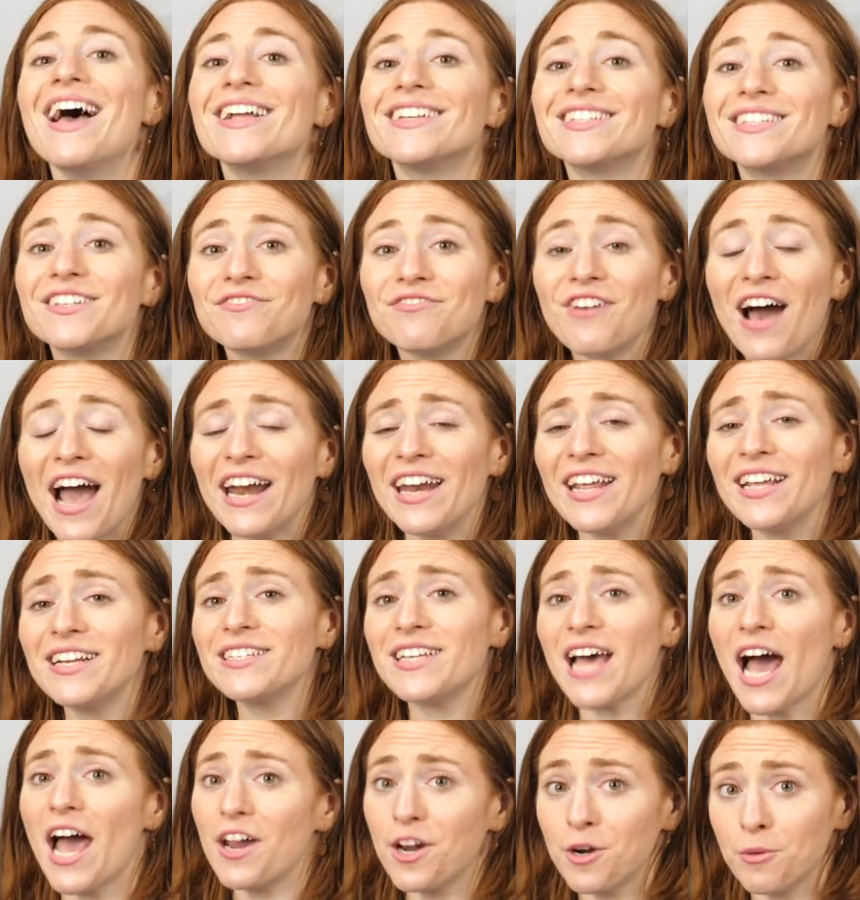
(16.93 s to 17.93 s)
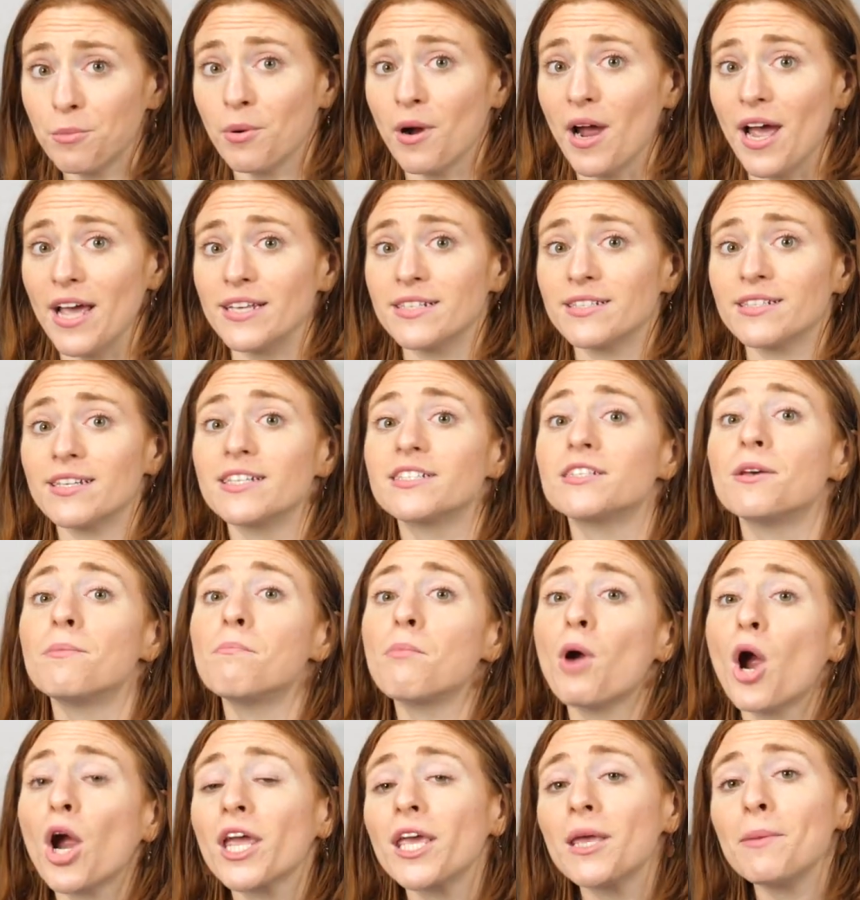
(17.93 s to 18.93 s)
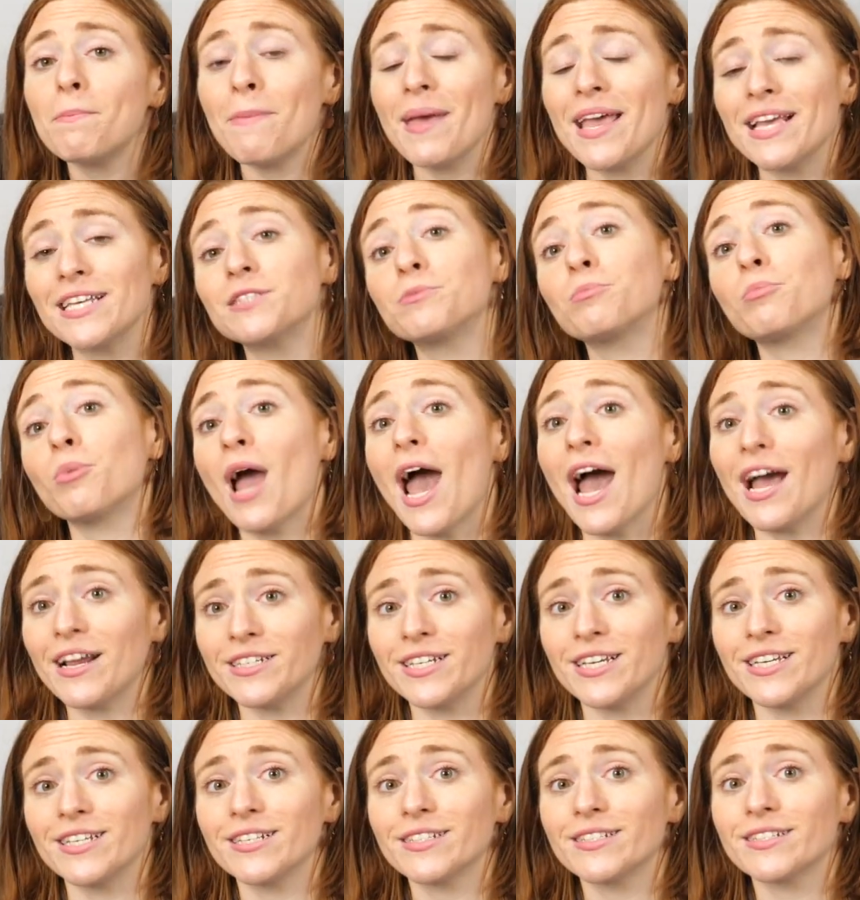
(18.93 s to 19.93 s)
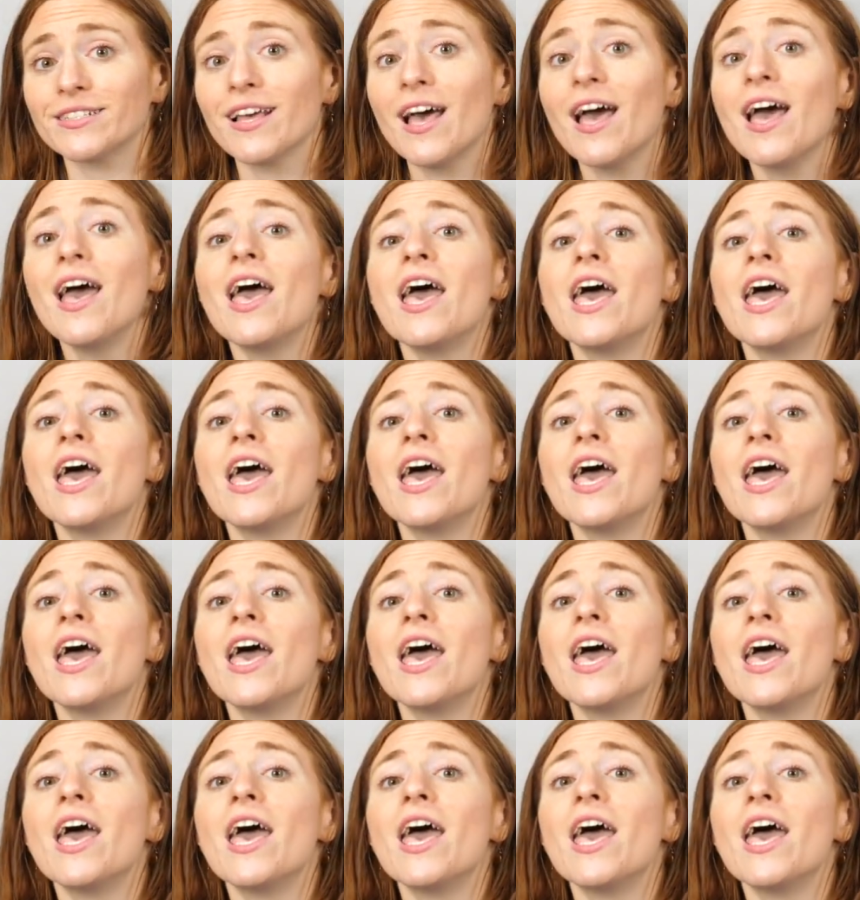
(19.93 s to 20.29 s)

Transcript: Defining tire price is a market-based practice.